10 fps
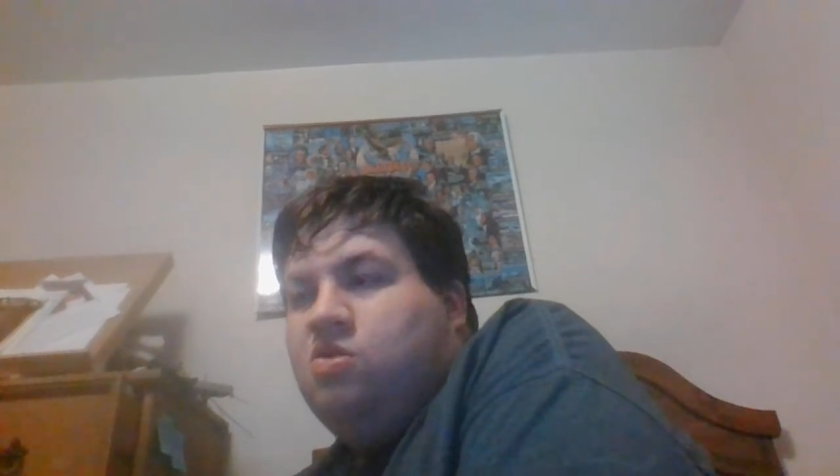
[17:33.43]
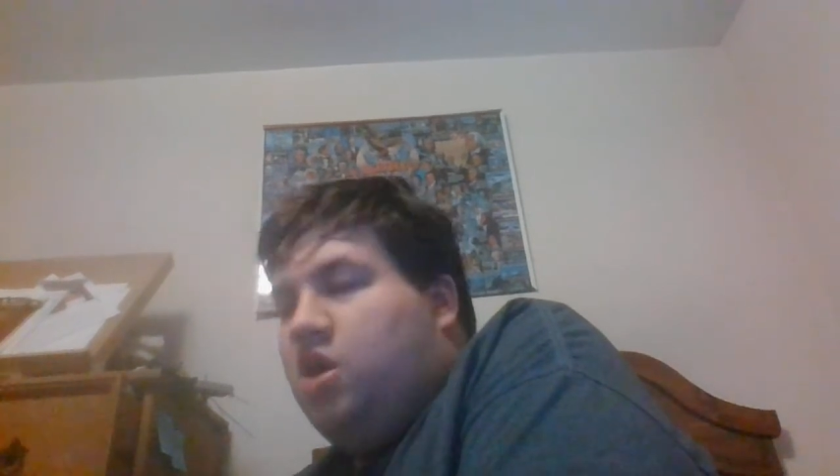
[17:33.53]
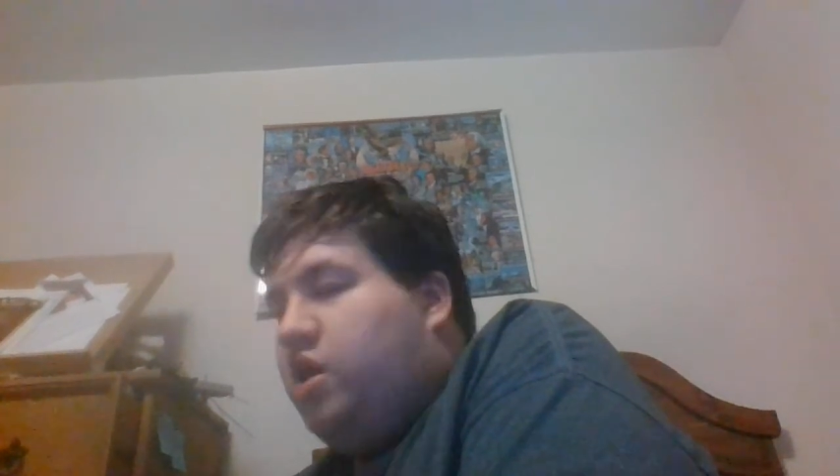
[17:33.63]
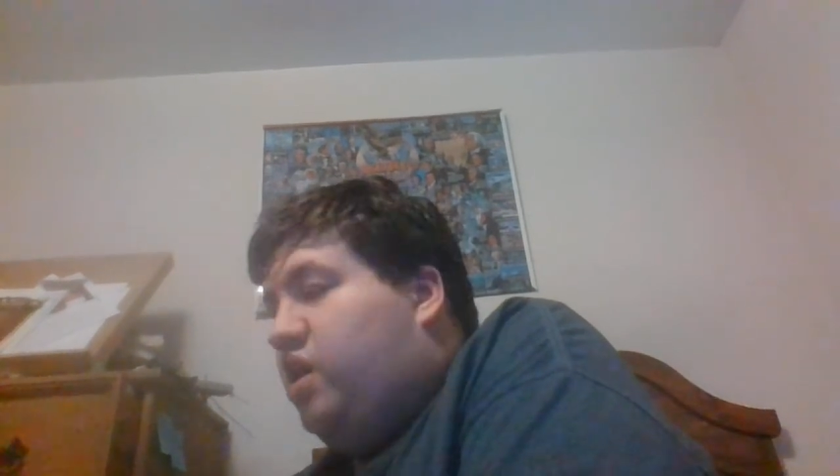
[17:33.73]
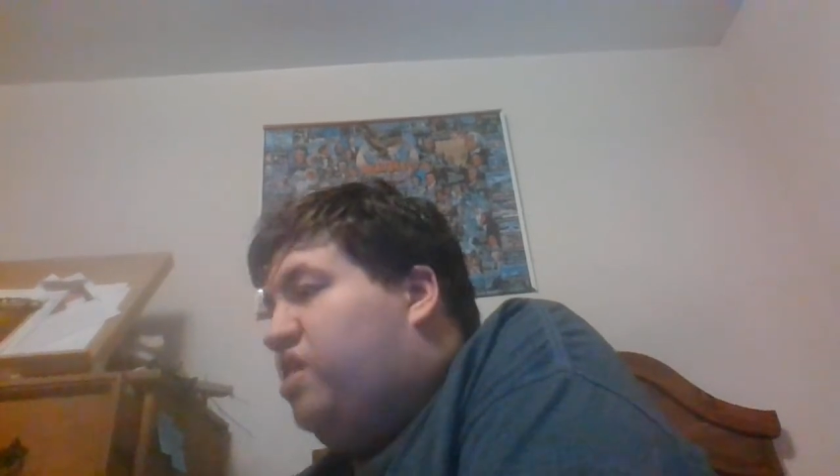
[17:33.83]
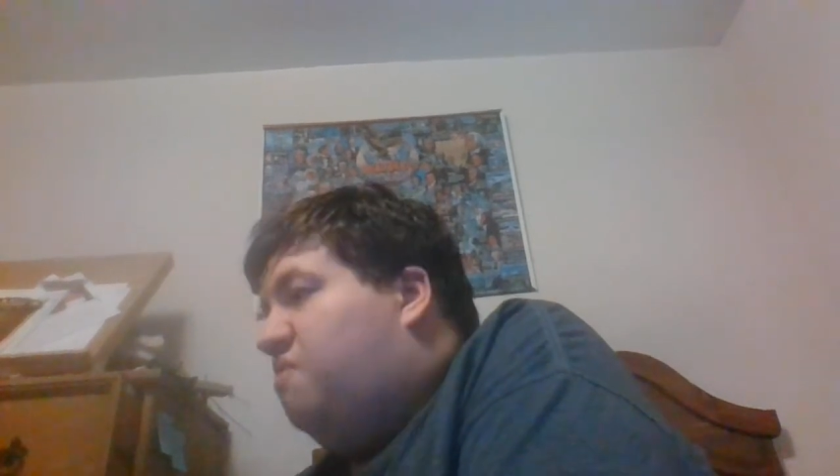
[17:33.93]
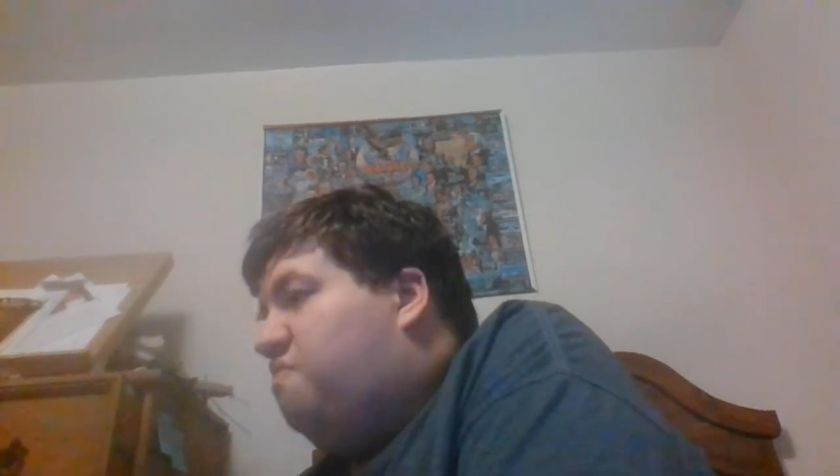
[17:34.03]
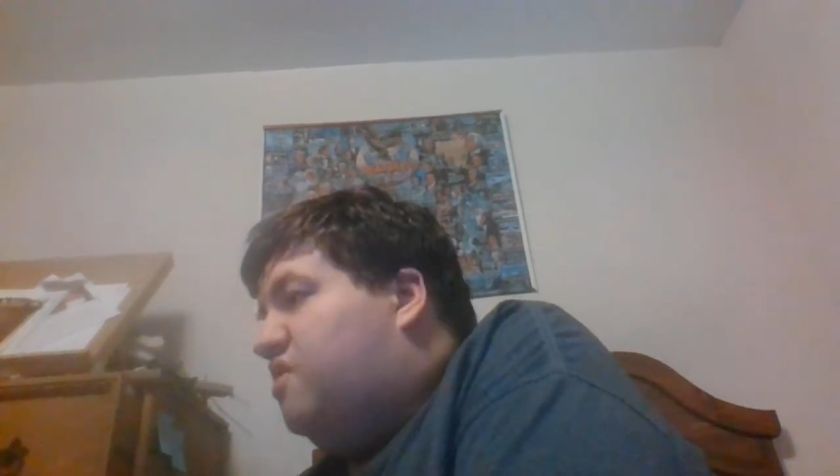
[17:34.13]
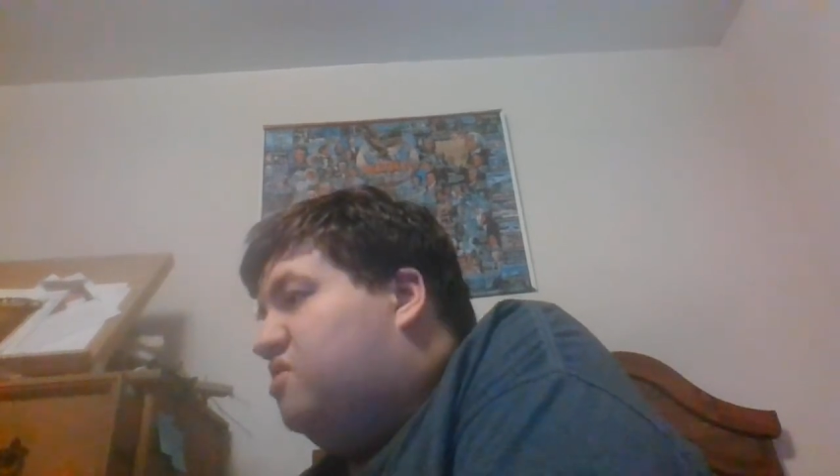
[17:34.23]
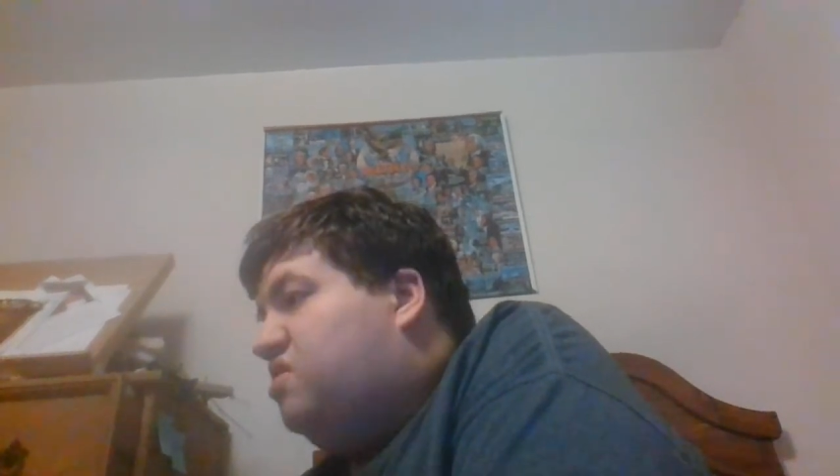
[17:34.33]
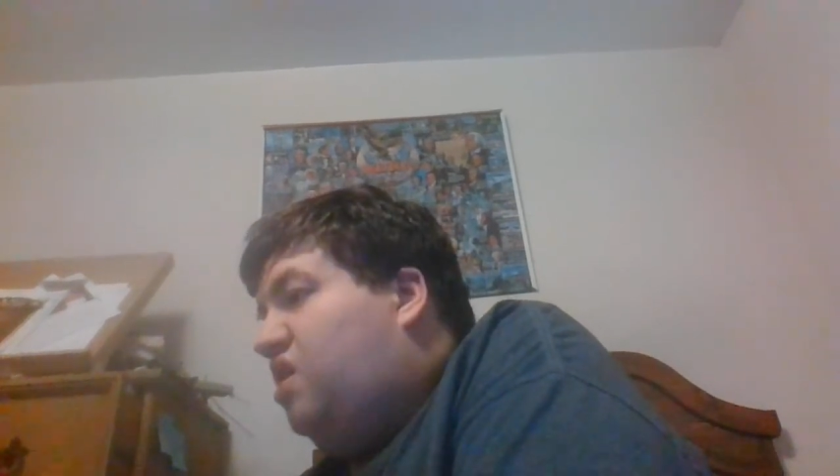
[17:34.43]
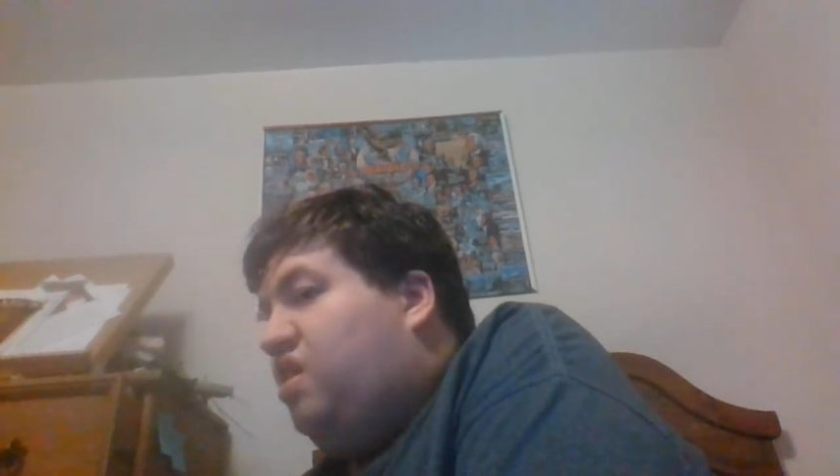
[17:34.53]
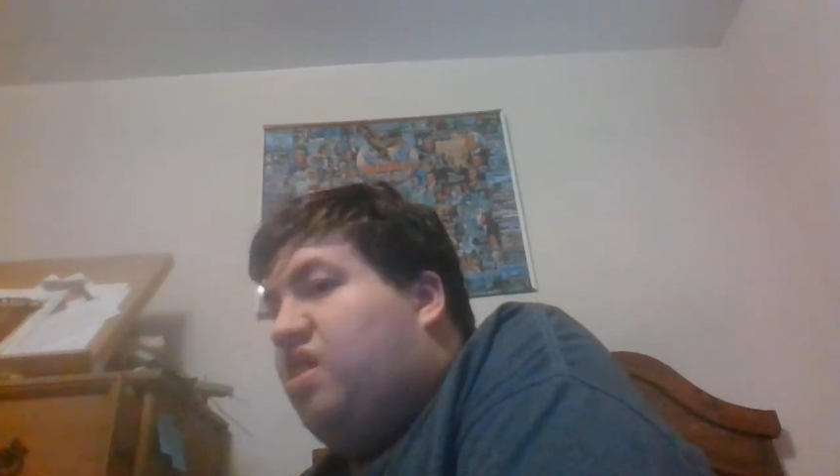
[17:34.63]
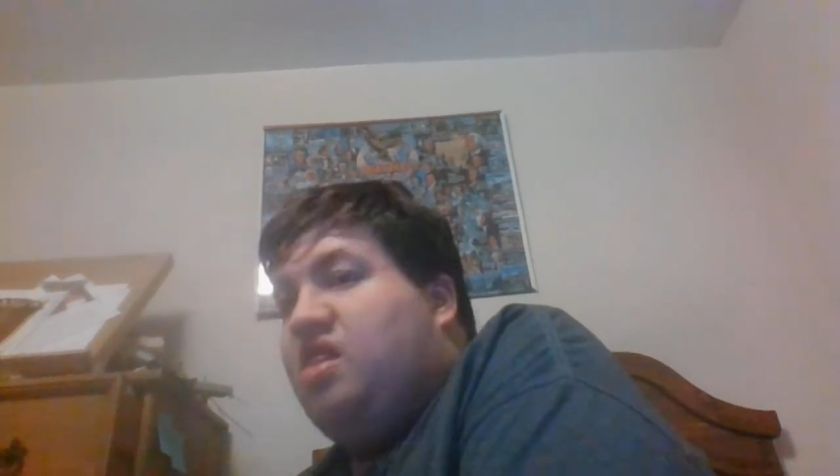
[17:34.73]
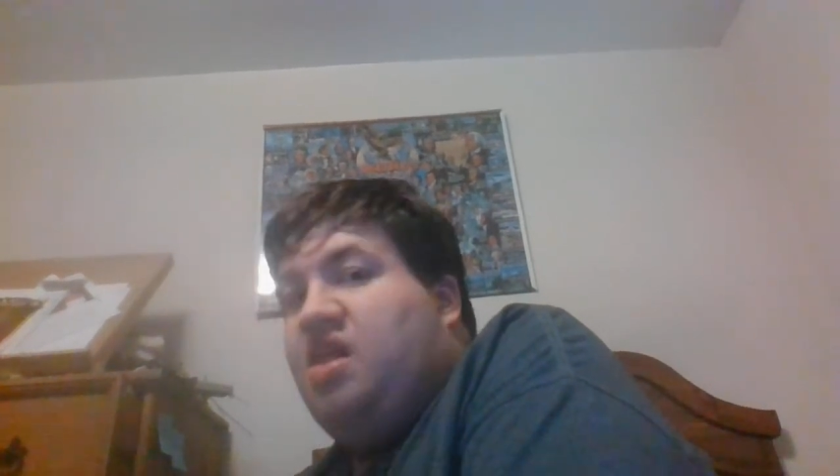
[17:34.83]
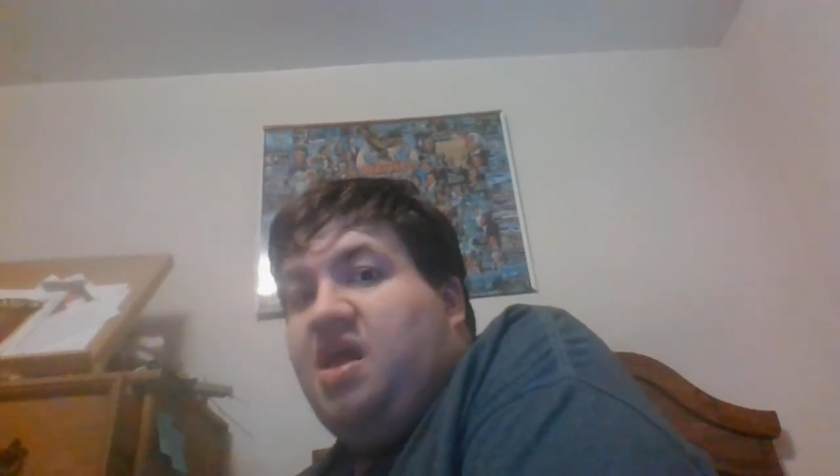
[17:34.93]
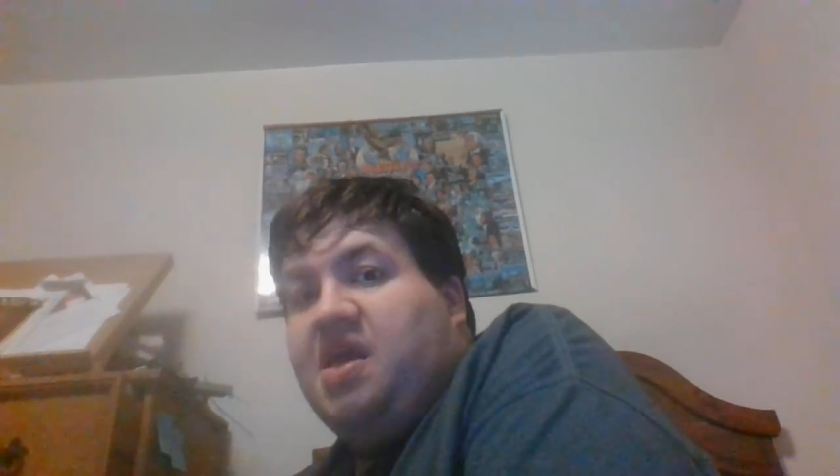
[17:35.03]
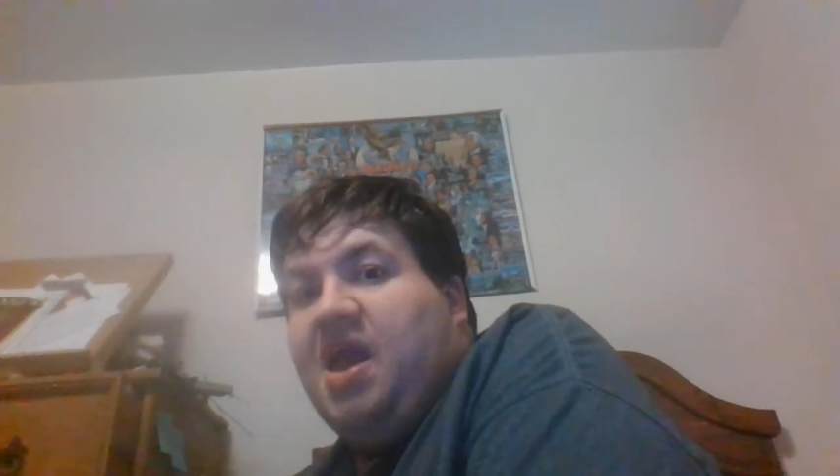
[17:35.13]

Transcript: getting them to see that they